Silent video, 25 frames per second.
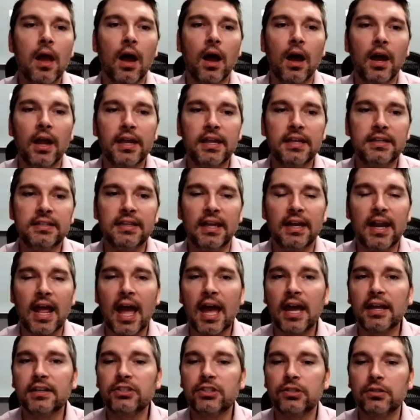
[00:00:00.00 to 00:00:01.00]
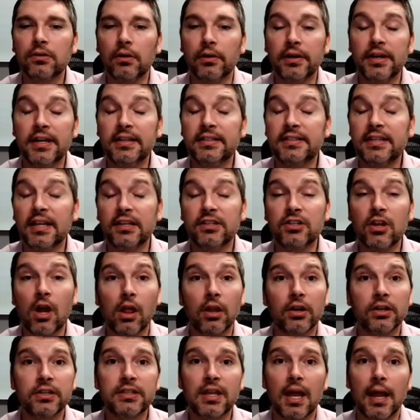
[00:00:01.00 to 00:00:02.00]
He said
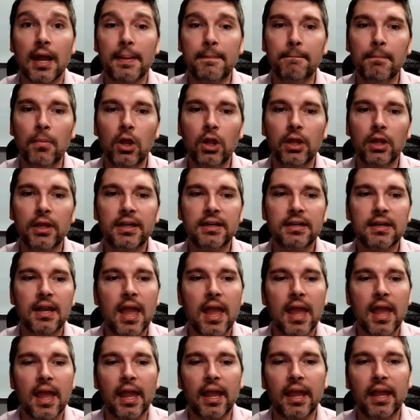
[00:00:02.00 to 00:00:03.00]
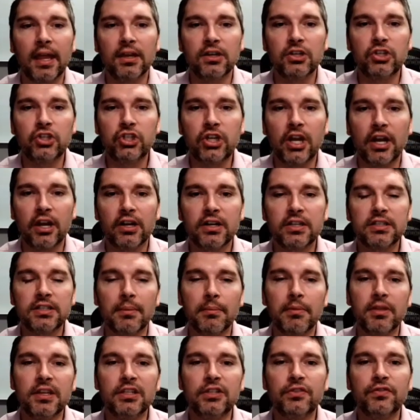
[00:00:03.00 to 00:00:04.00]
$ Mullen and shared some of
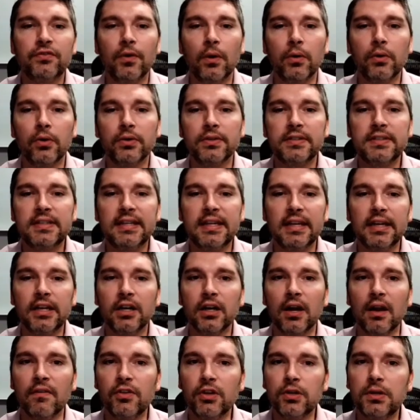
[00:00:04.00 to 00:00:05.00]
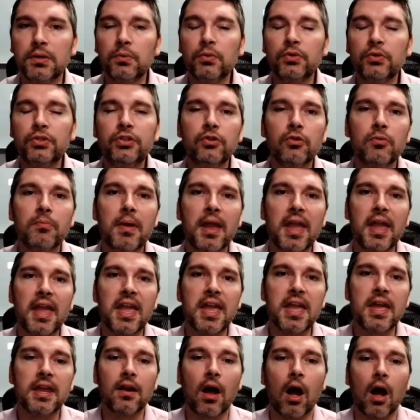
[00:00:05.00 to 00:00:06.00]
these photos here. If you do zoom
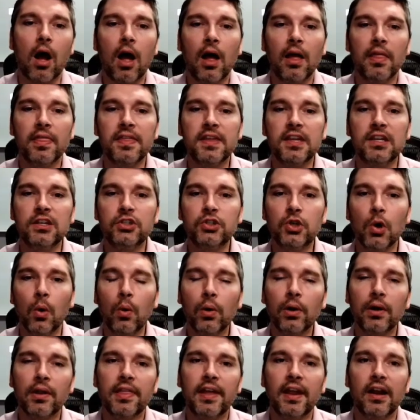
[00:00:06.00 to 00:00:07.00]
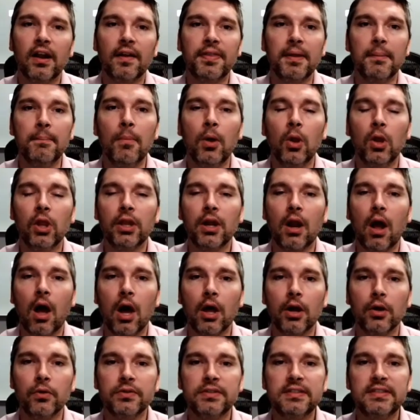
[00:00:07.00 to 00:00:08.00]
in on the door there at the Mullen
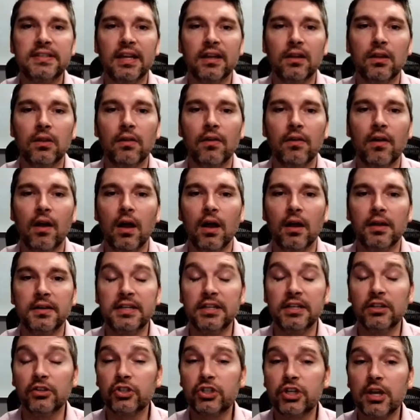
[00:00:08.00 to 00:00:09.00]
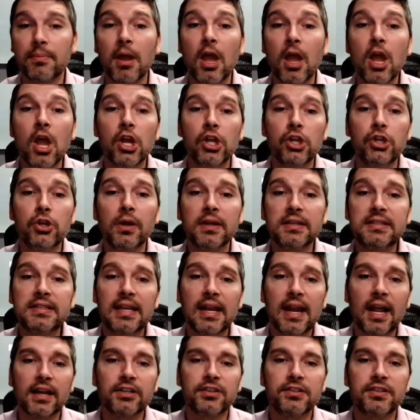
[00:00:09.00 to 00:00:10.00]
Auto Sale dealership, you can see it
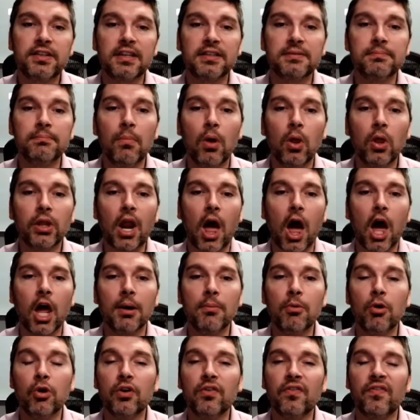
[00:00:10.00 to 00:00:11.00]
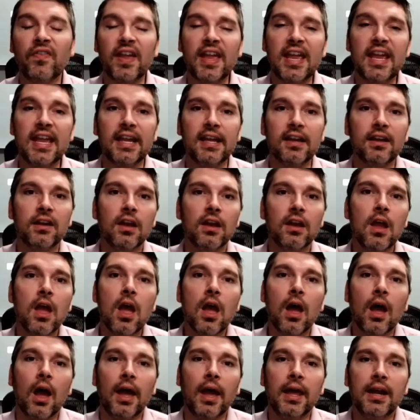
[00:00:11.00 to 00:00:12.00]
actually says Mullen Automotive Inc.
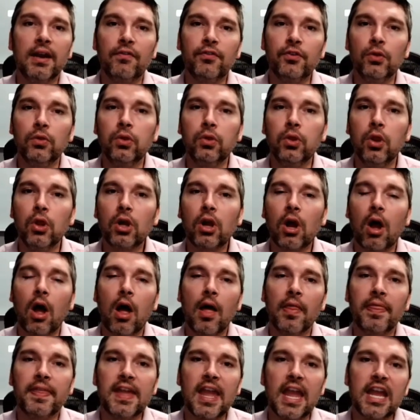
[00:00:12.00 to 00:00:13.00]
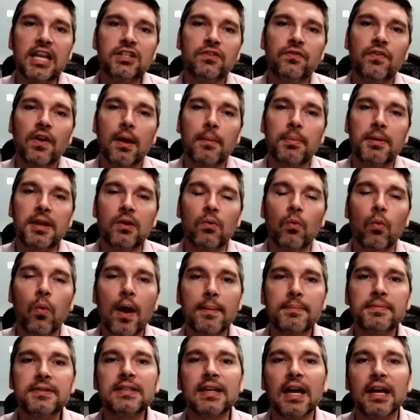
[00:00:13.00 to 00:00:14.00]
And if you look on the HVIP
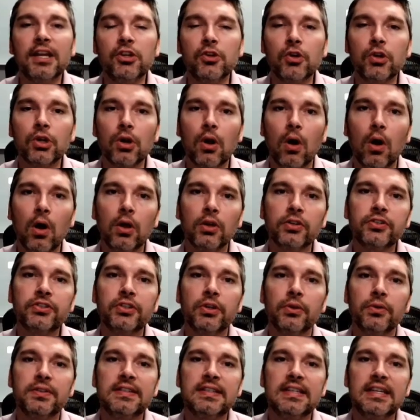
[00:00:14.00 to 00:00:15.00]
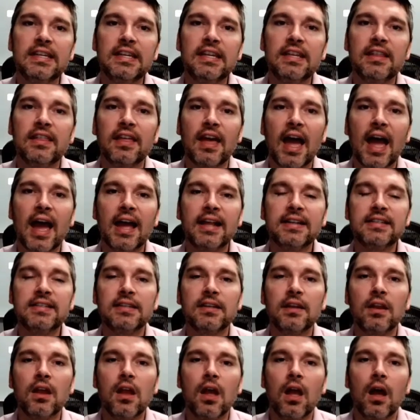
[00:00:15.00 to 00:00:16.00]
website, you can also see that
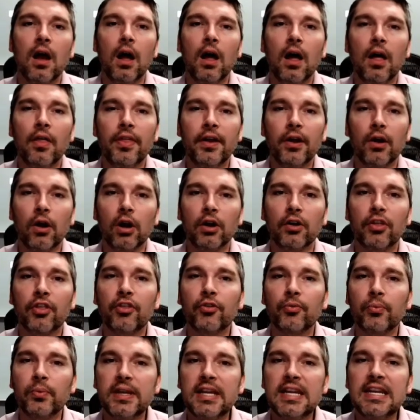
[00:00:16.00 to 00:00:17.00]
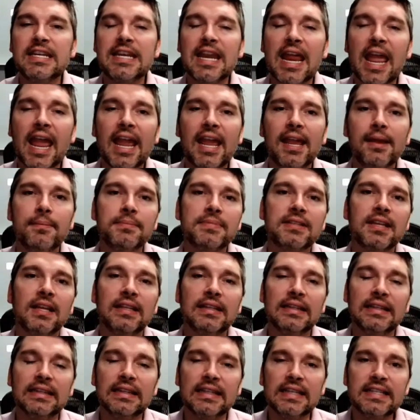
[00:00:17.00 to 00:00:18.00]
there are 3 names
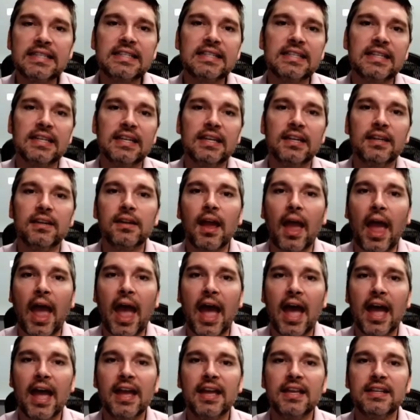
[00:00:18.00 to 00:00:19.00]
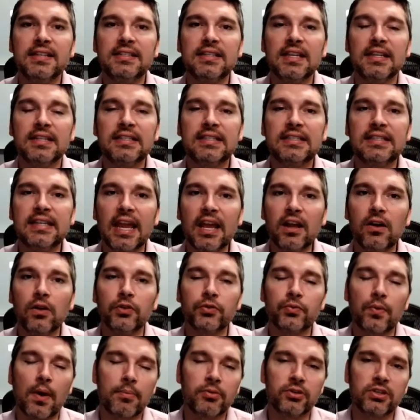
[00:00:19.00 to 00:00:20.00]
listed as sales
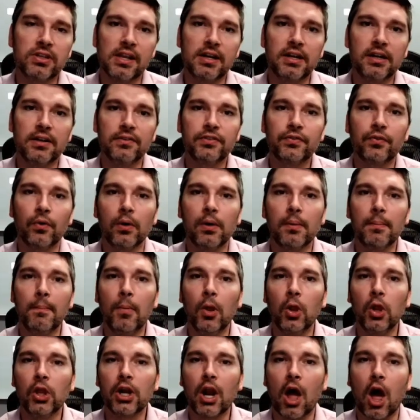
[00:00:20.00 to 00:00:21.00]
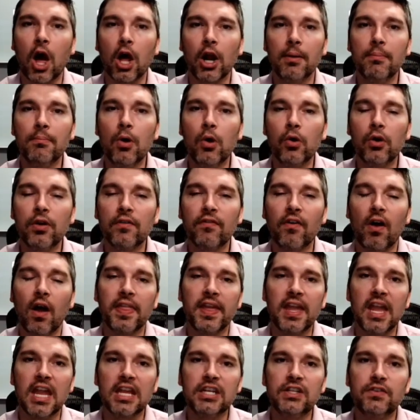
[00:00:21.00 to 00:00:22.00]
representatives for Mullen Automotive on the
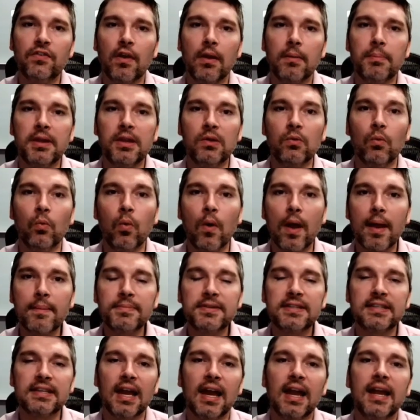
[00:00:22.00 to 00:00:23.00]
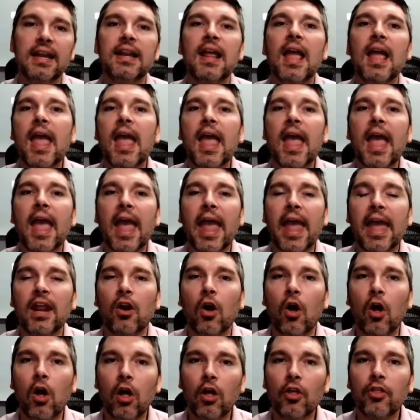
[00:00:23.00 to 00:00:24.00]
HVIP website, and
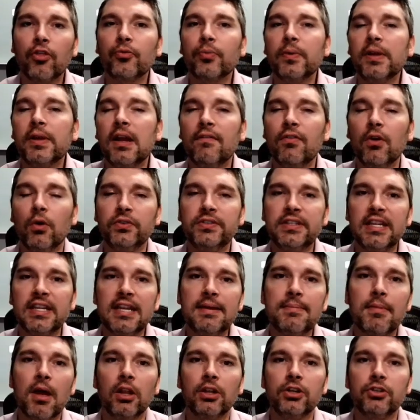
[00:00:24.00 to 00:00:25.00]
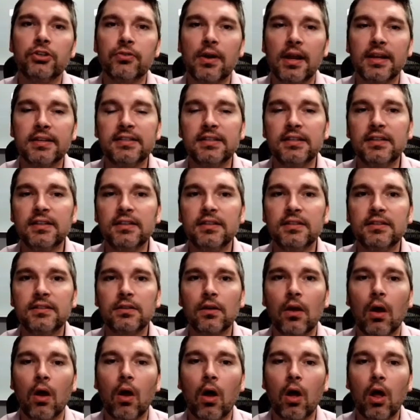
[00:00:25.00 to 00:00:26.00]
all 3 of those email addresses
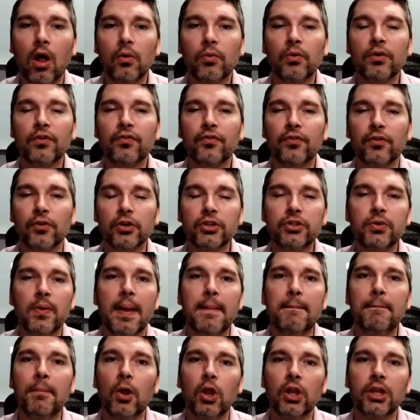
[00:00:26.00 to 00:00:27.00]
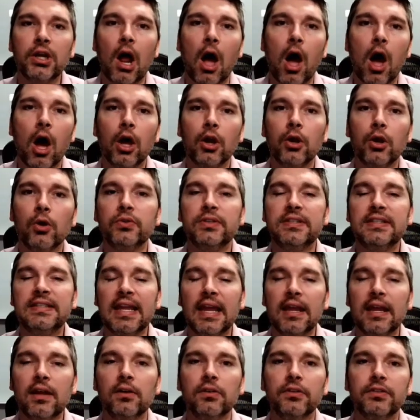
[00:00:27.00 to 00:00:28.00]
all refer to a Mullen Auto
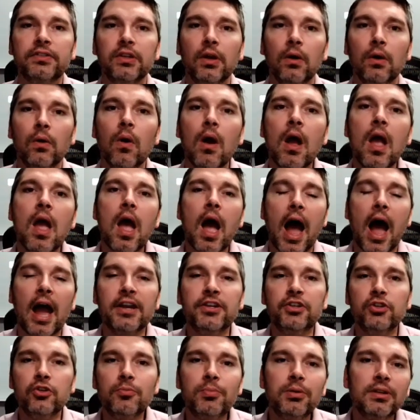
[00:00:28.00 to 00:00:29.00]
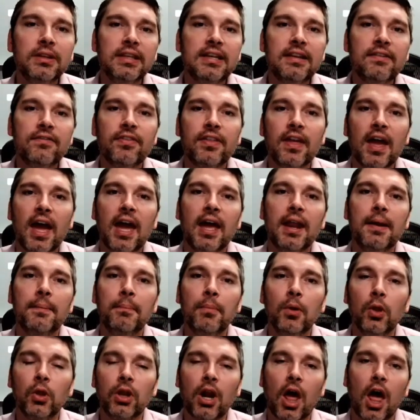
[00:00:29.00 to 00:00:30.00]
Sale. So I do believe that
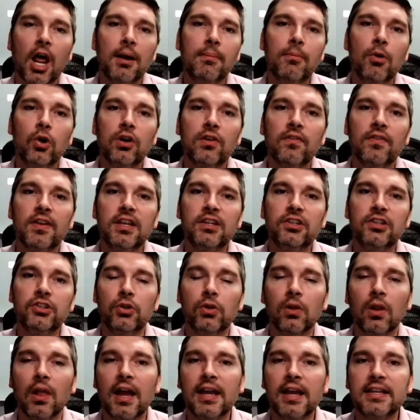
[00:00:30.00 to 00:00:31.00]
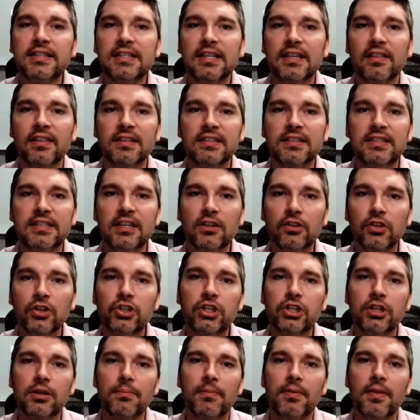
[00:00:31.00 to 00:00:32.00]
Mullen Automotive is utilizing this
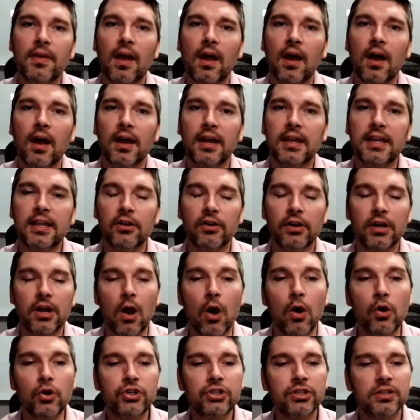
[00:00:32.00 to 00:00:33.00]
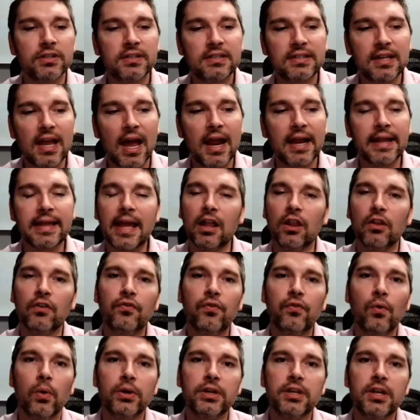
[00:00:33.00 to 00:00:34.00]
dealership here in Oceanside,
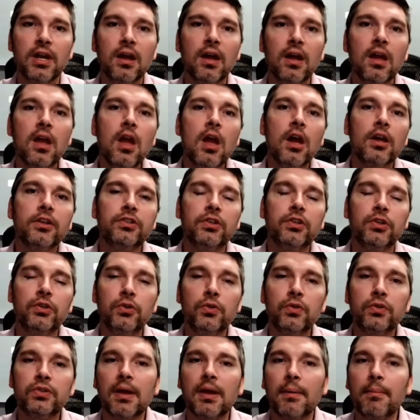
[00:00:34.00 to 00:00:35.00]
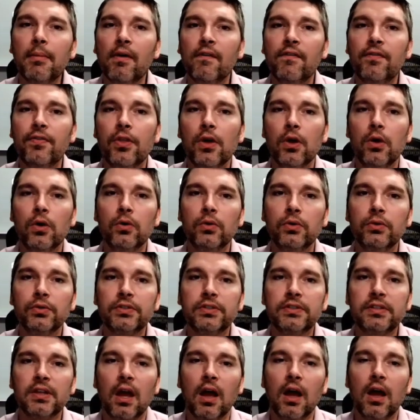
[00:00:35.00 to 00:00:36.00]
California, to do some of those
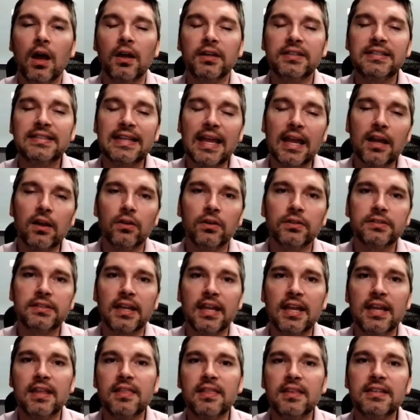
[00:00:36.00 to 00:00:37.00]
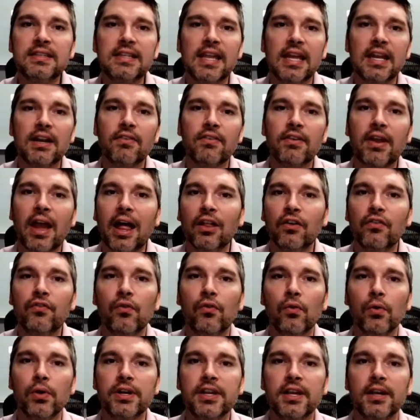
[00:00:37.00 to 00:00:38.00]
sales in the state of
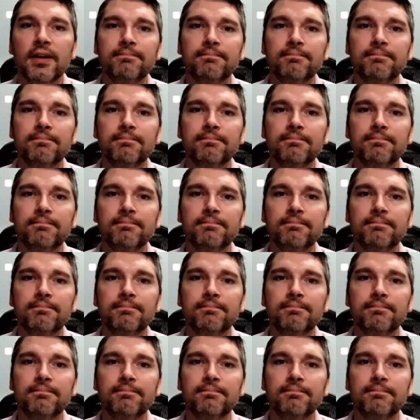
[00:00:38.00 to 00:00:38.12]
California.